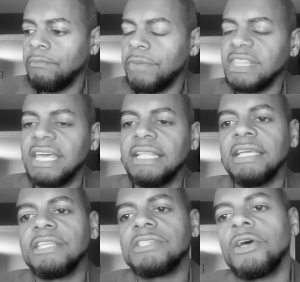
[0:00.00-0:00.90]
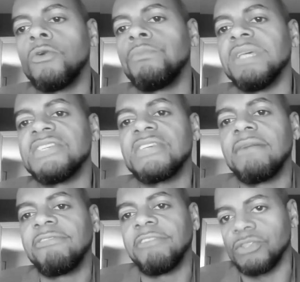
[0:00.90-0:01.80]
But then it told me
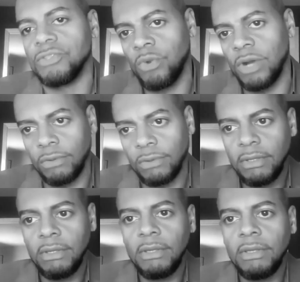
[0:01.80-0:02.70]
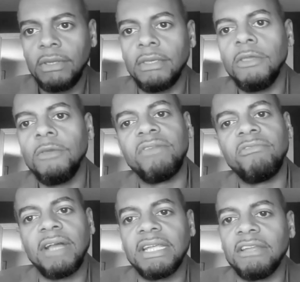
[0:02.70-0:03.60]
something as well. You've
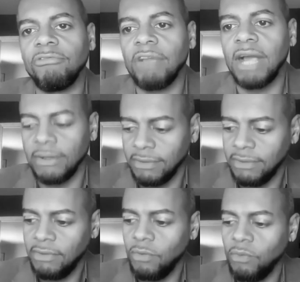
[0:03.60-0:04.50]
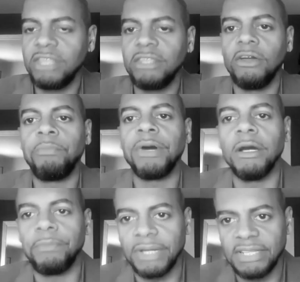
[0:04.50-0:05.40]
been running around with your
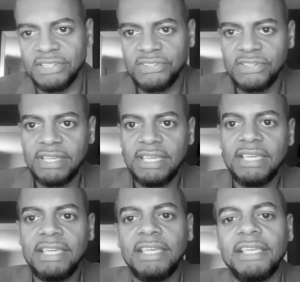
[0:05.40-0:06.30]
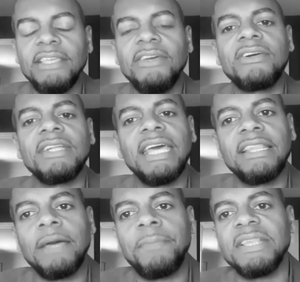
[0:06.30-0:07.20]
purpose. You're going to
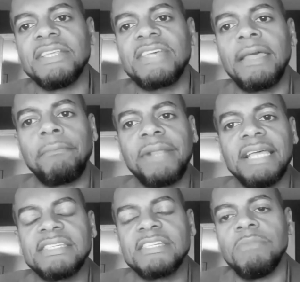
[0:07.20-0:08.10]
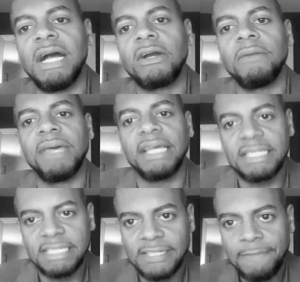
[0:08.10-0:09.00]
end up in the same place as Malcolm
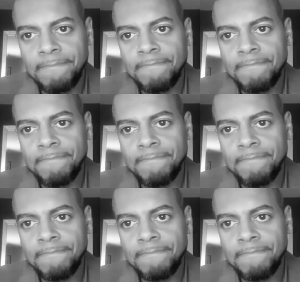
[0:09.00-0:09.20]
X.